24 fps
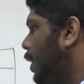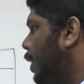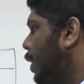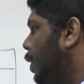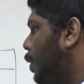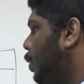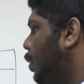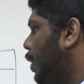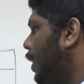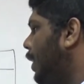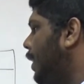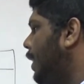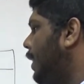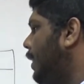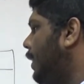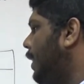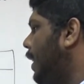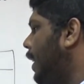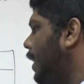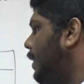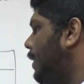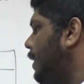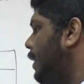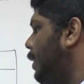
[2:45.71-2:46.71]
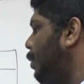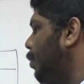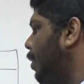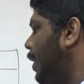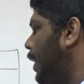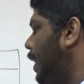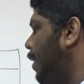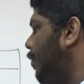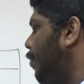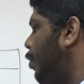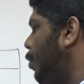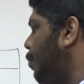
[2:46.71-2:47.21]
So in this case this will
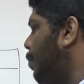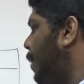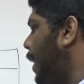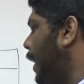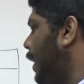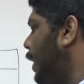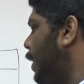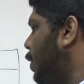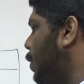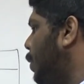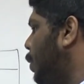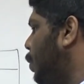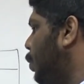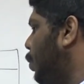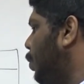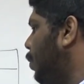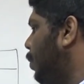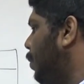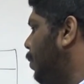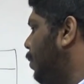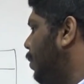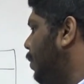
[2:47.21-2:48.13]
give you minus 2